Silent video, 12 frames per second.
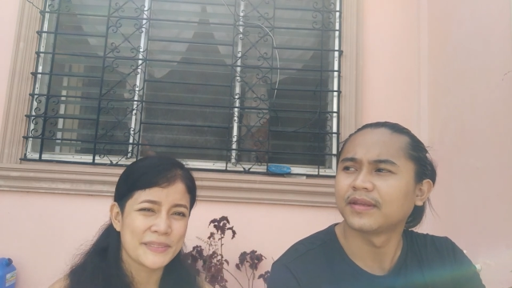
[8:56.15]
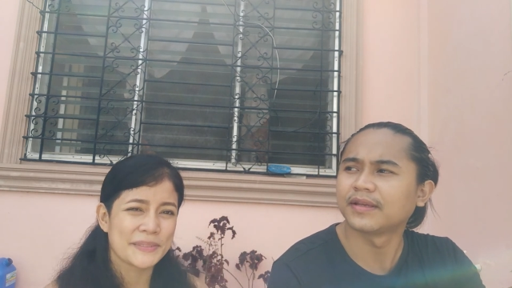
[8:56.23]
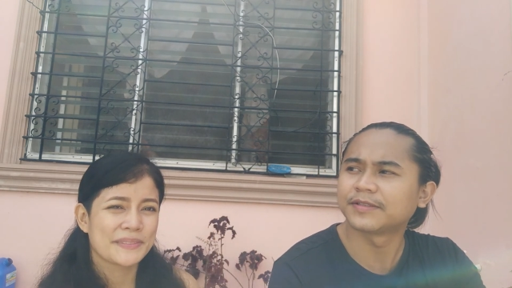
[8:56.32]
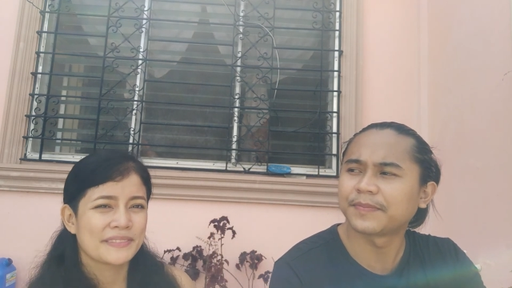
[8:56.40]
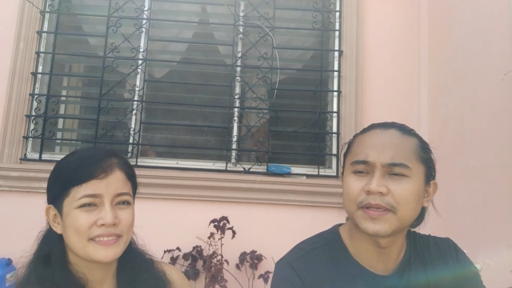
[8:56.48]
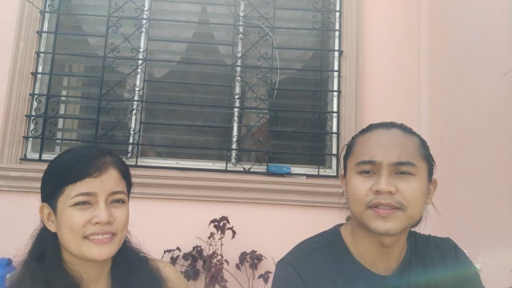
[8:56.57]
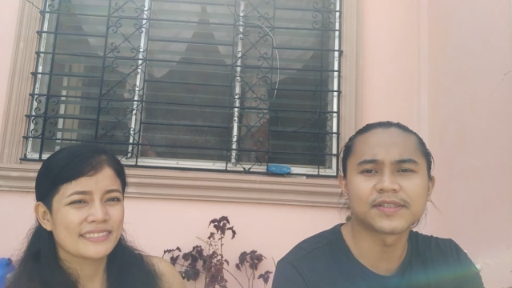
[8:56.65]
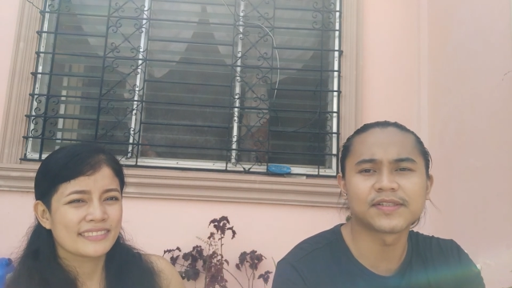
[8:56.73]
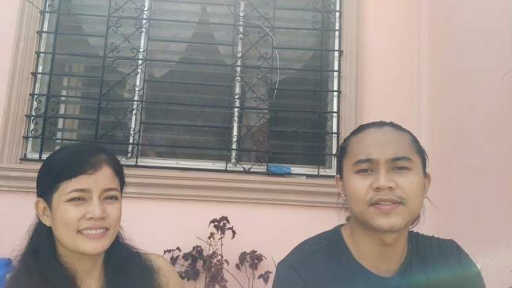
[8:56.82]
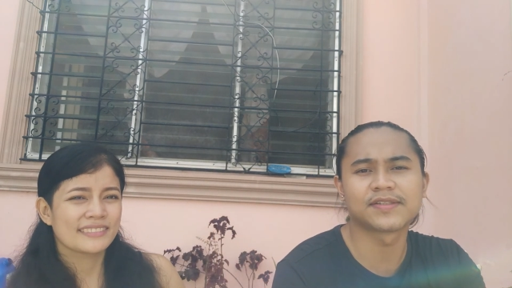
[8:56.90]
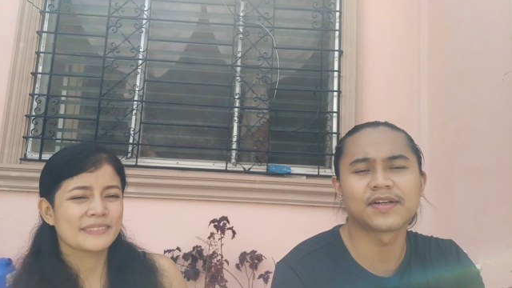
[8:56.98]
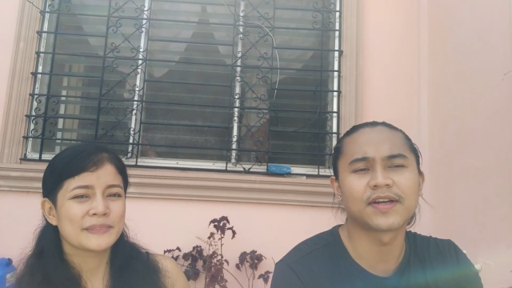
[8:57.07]

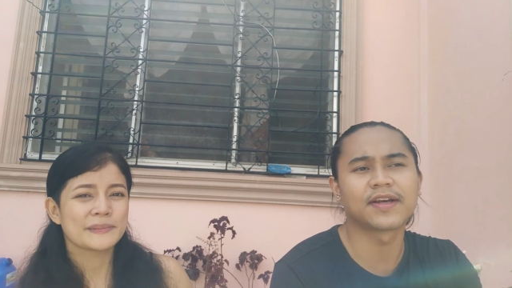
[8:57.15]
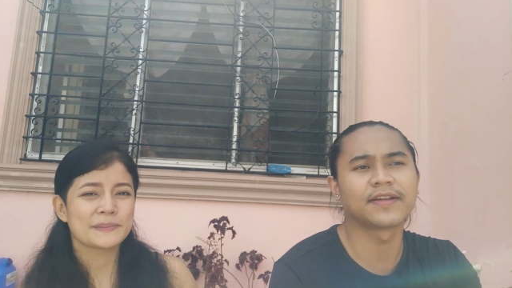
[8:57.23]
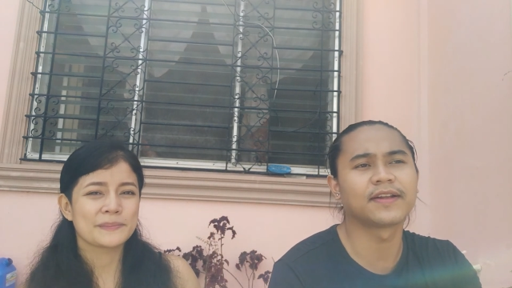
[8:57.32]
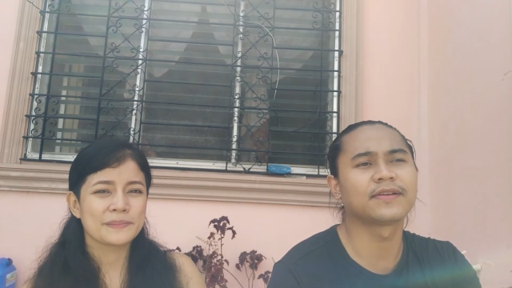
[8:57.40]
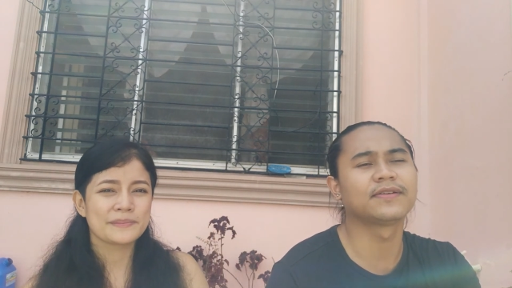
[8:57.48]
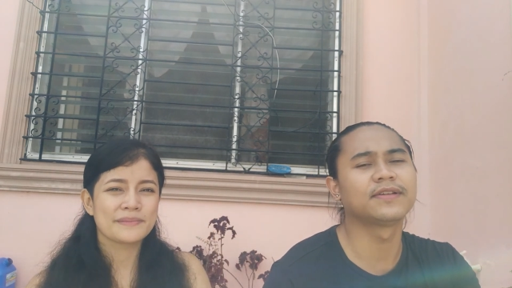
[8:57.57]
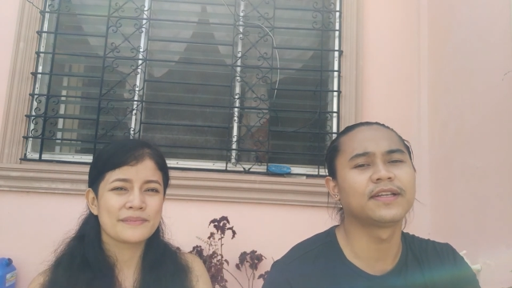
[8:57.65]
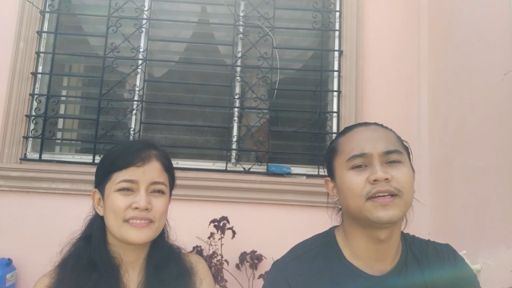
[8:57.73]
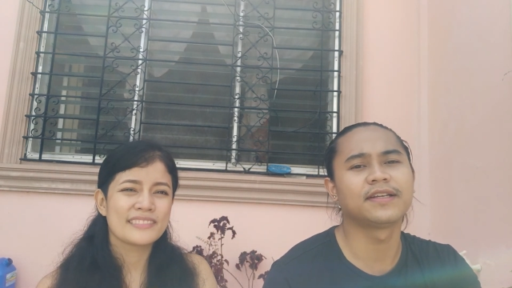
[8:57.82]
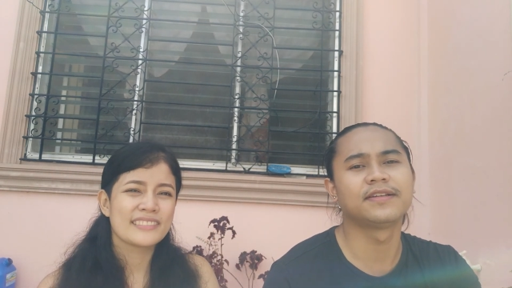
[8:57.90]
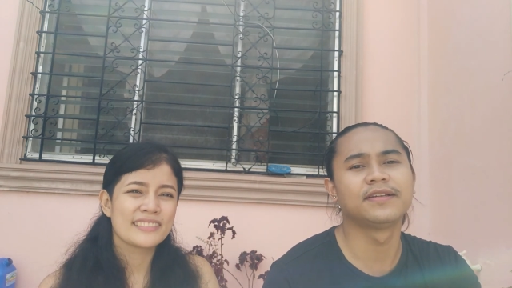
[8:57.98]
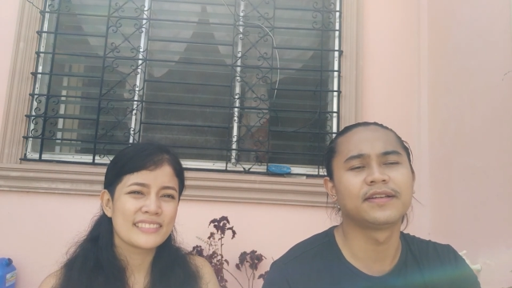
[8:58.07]
Speaker 1: expenses are not
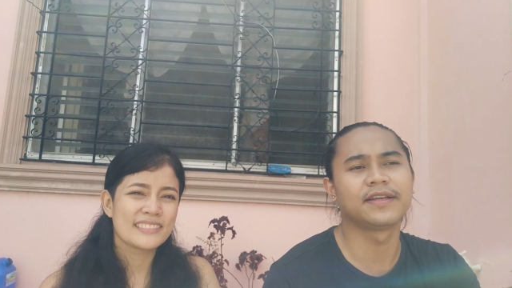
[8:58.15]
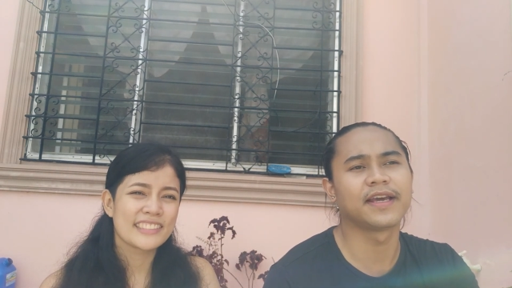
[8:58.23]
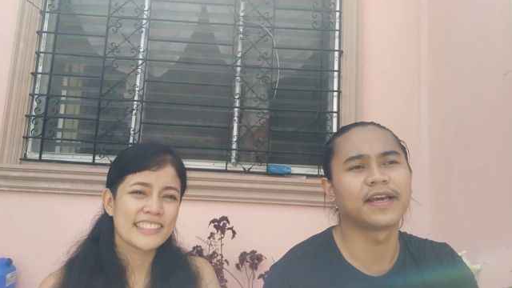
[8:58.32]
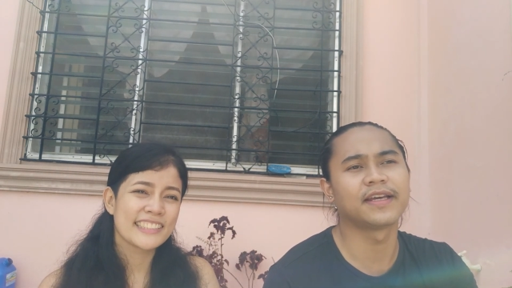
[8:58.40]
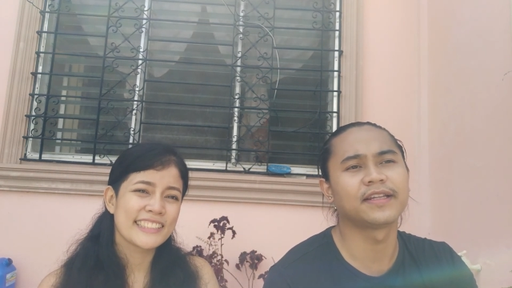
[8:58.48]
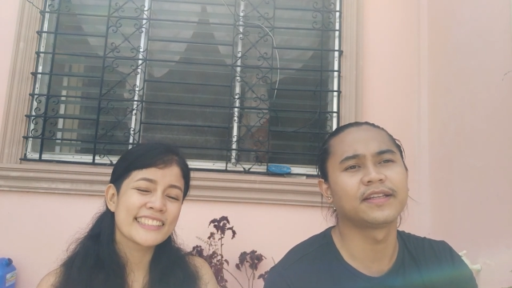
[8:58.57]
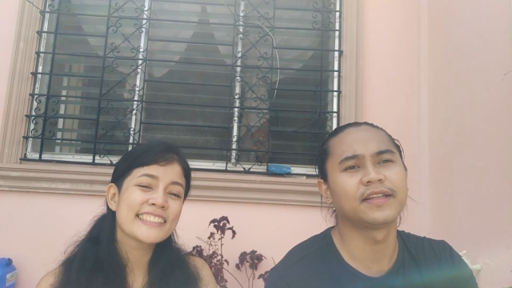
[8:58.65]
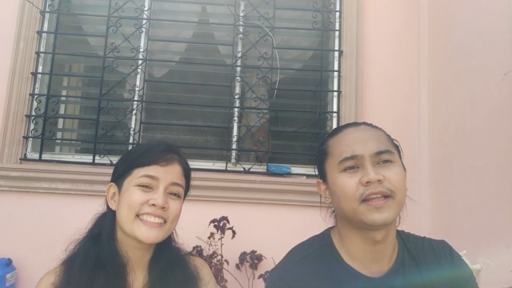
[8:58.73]
included yet,